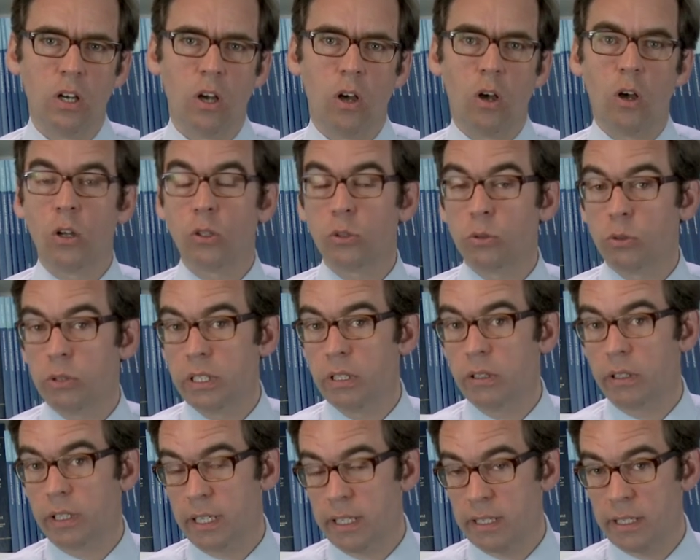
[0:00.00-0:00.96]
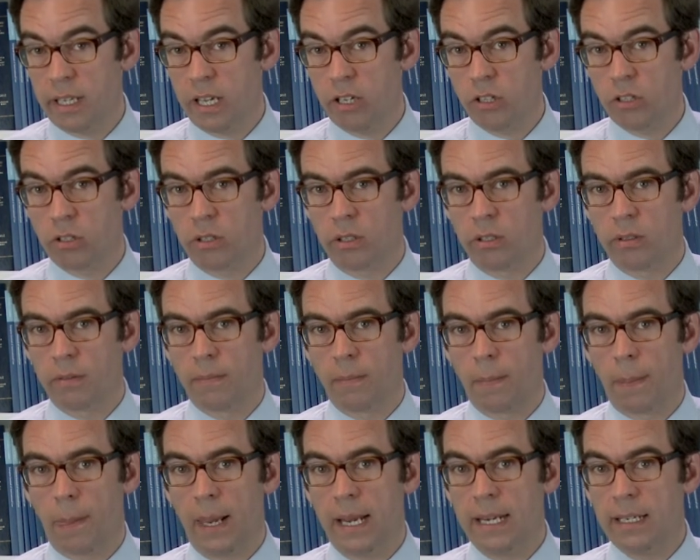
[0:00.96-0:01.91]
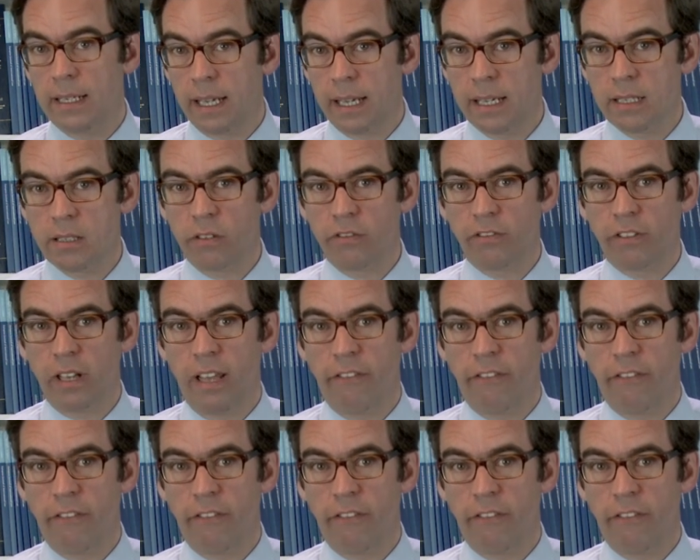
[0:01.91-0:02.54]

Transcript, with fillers: or to the organization in case of